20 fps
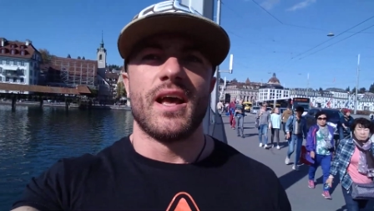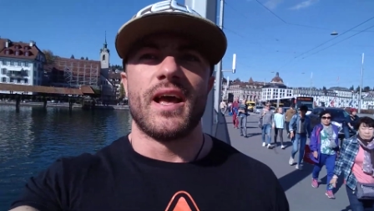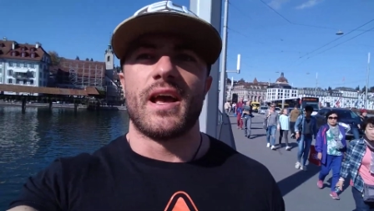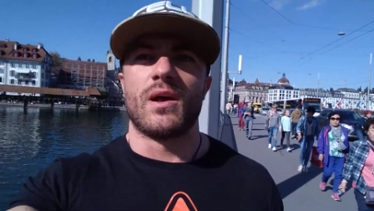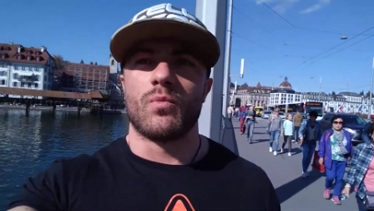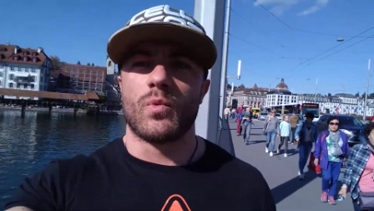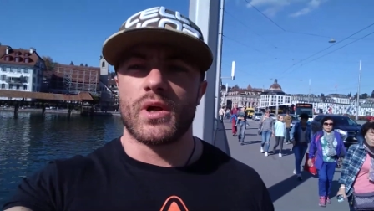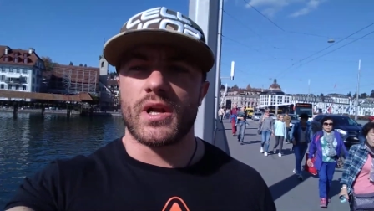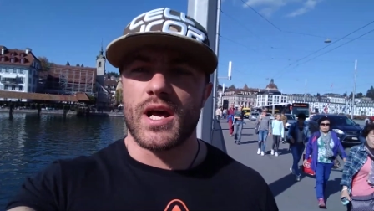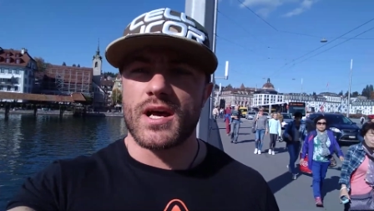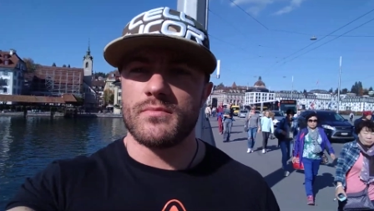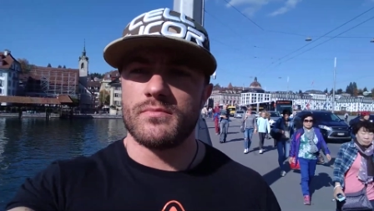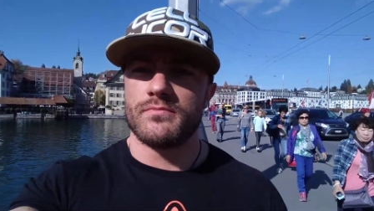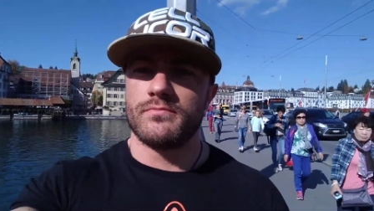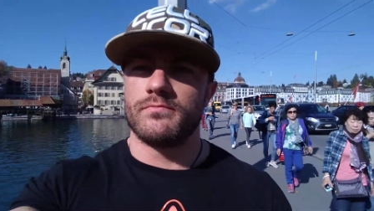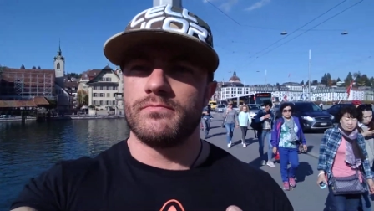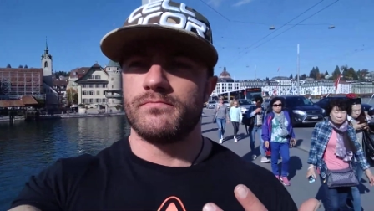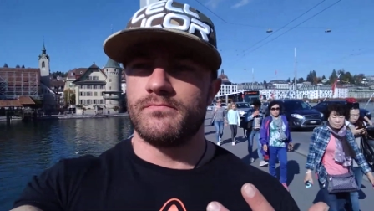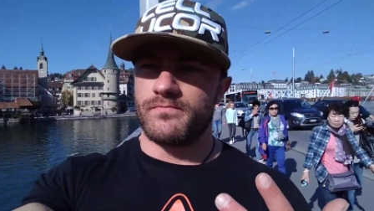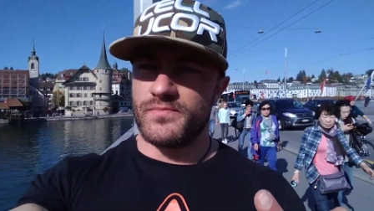And when I
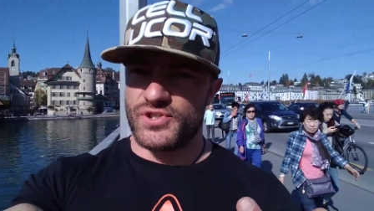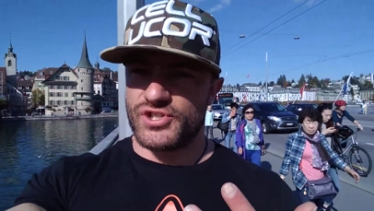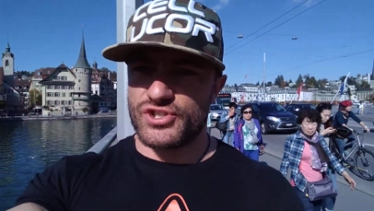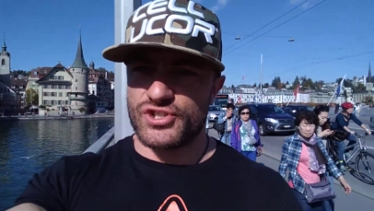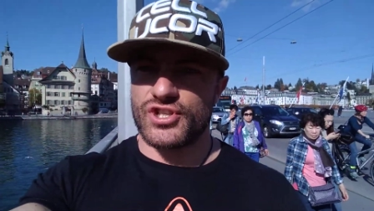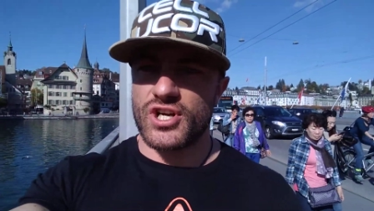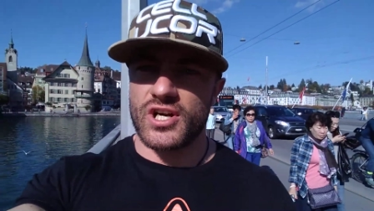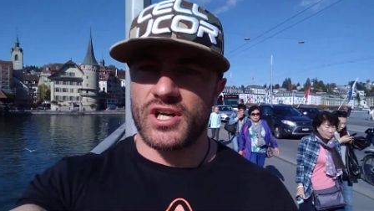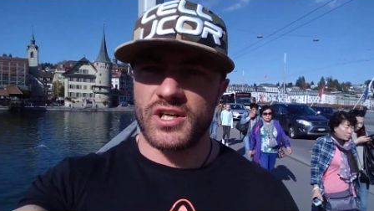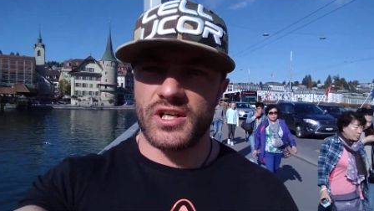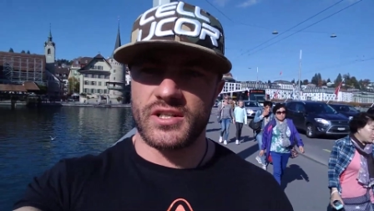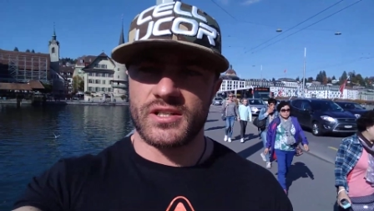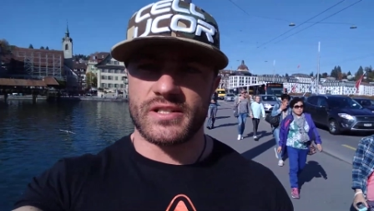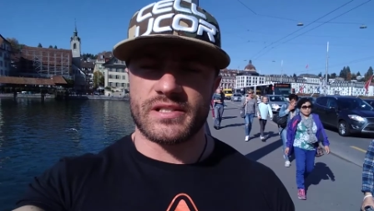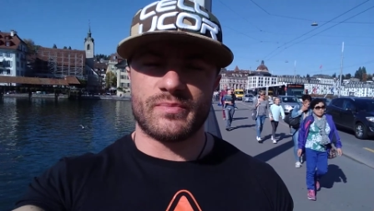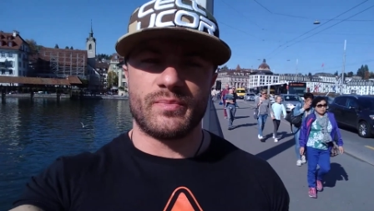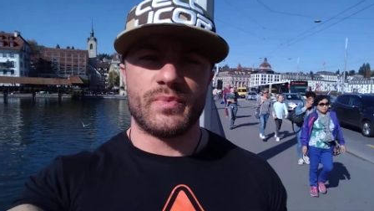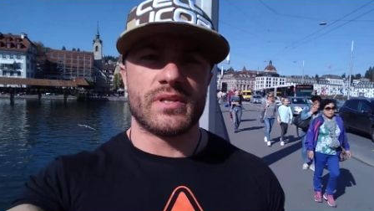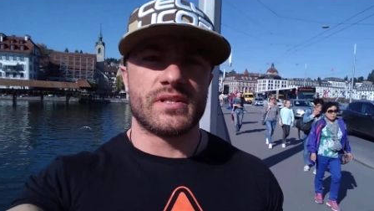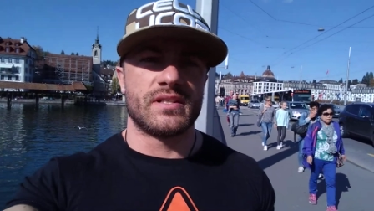started
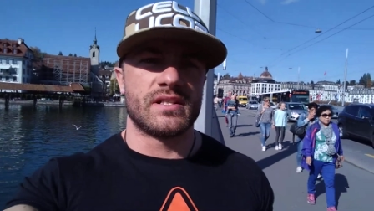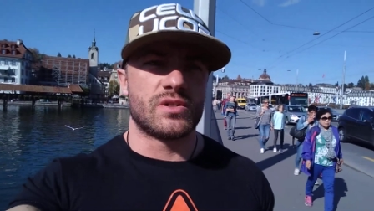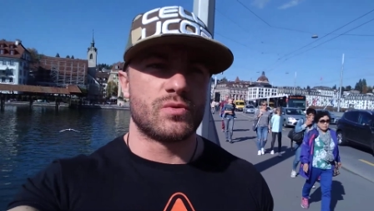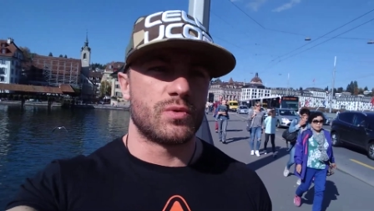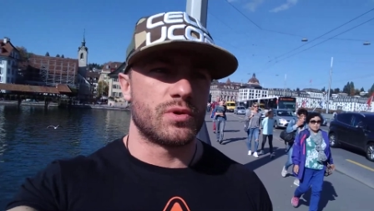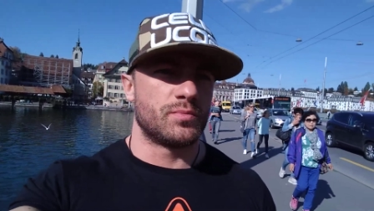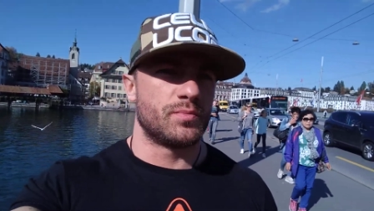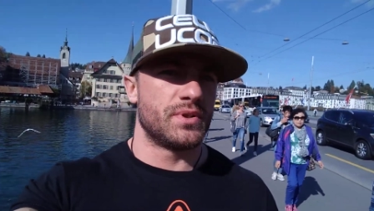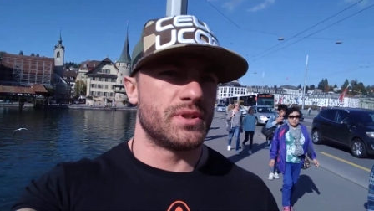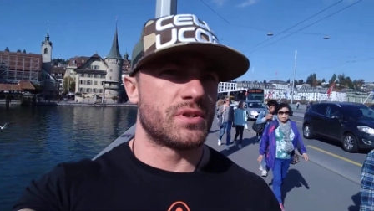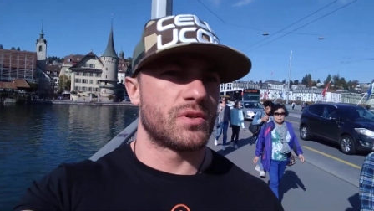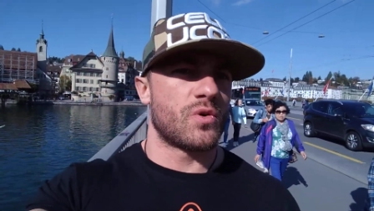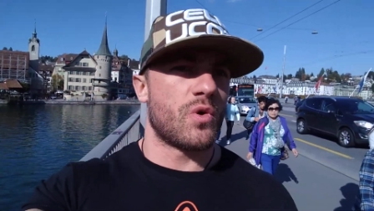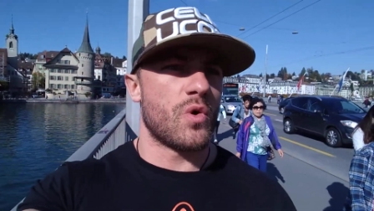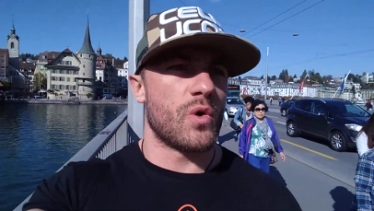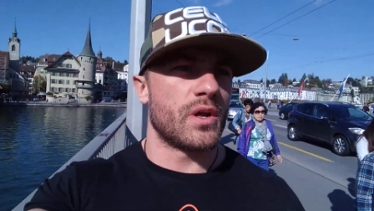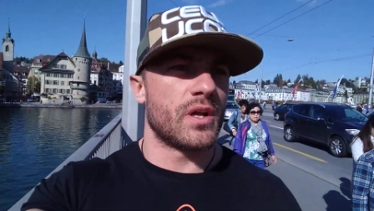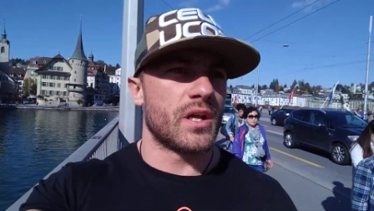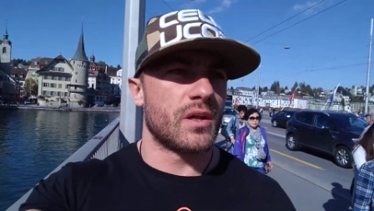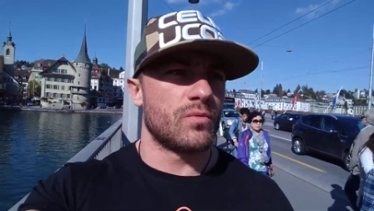this business with
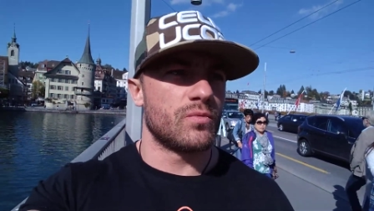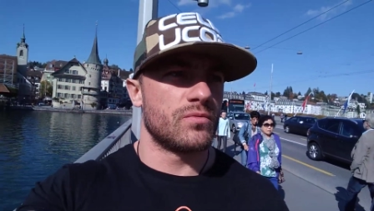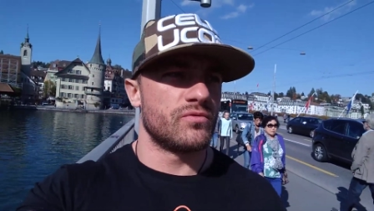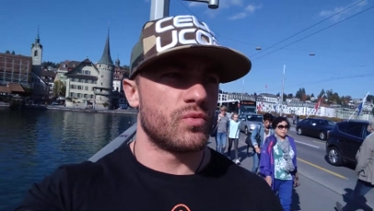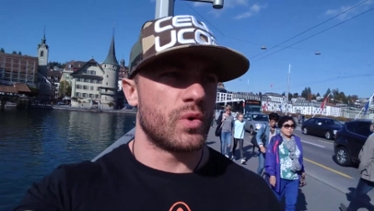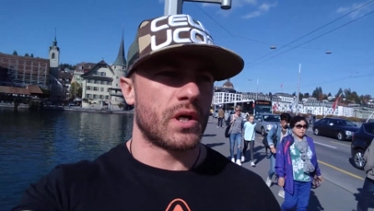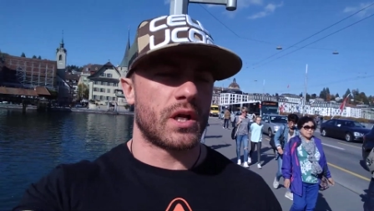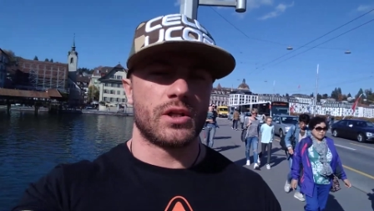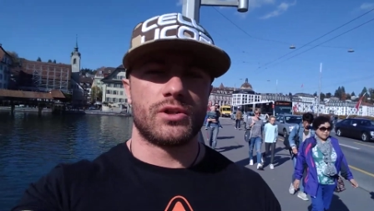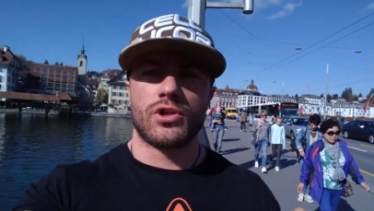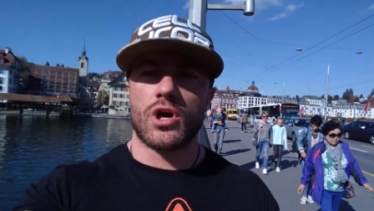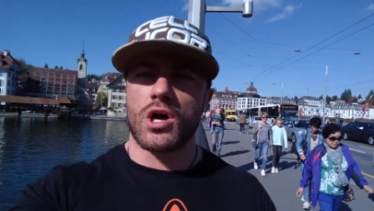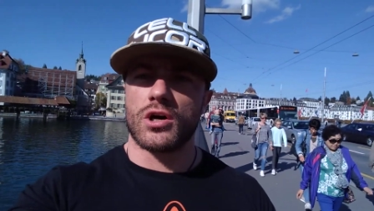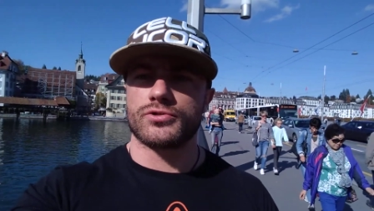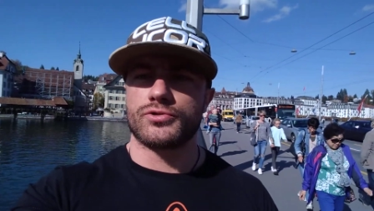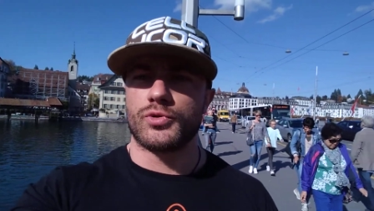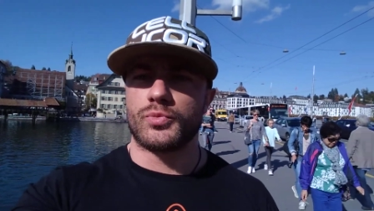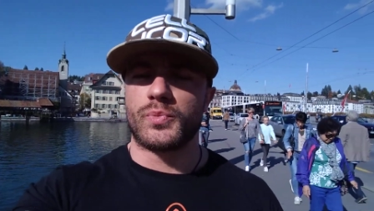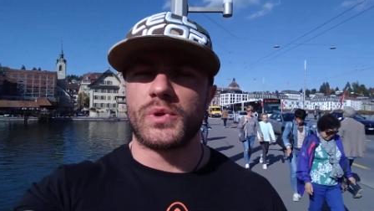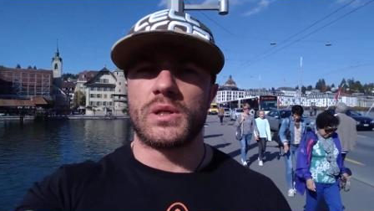Bitcoin and when I
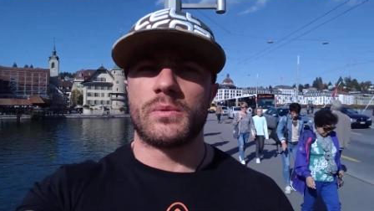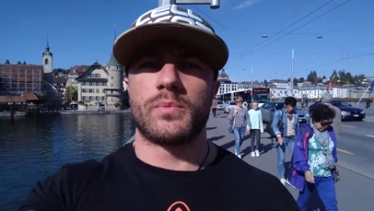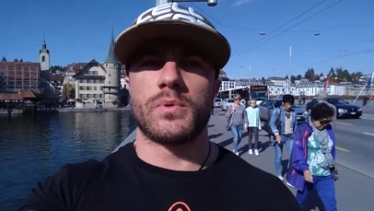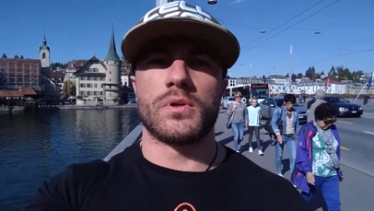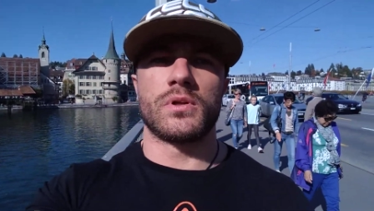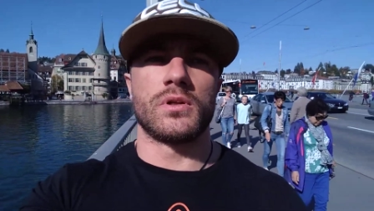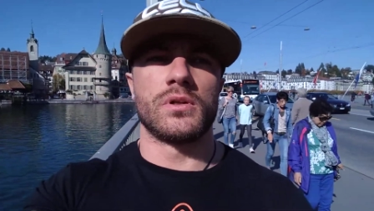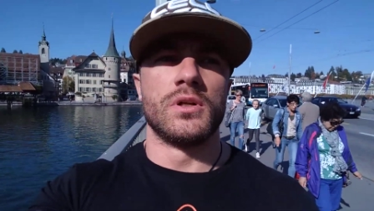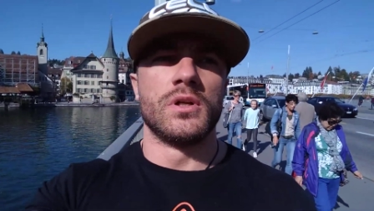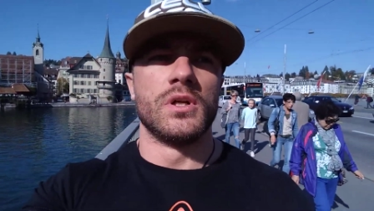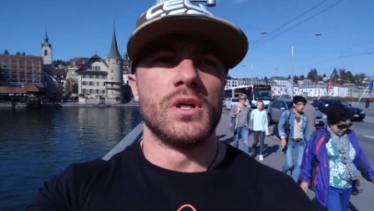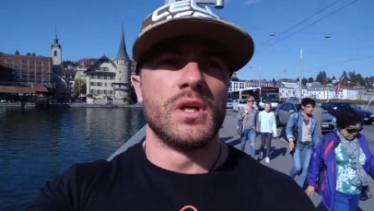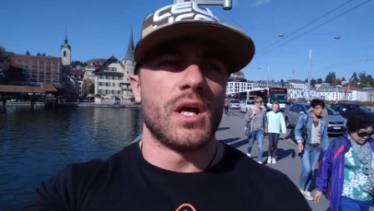talked to people,